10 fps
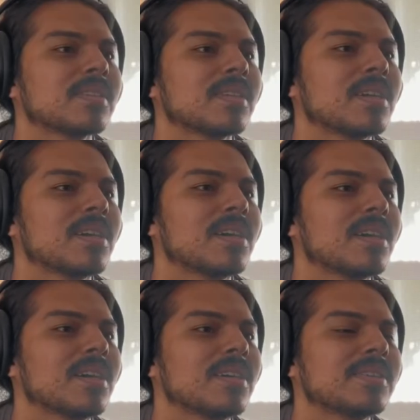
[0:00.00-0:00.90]

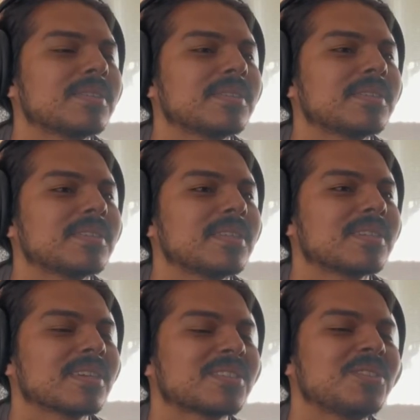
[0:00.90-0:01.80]
Uh,
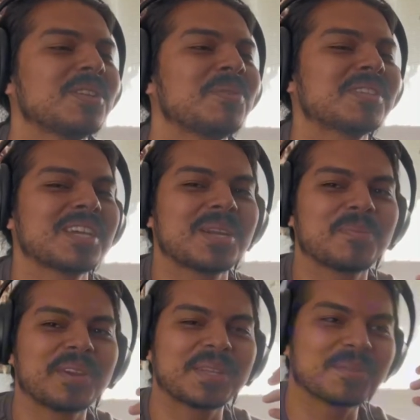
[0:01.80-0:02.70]
sucks too that we just had a
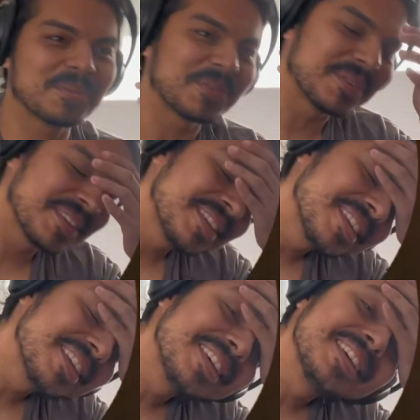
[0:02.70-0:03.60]
breakthrough.
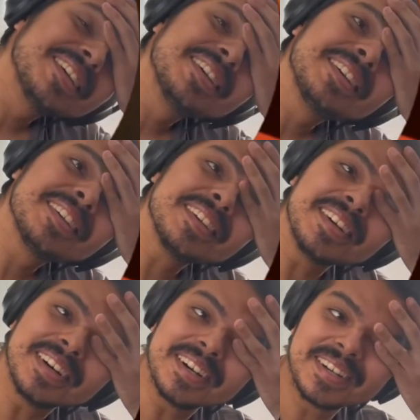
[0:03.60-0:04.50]
Uh,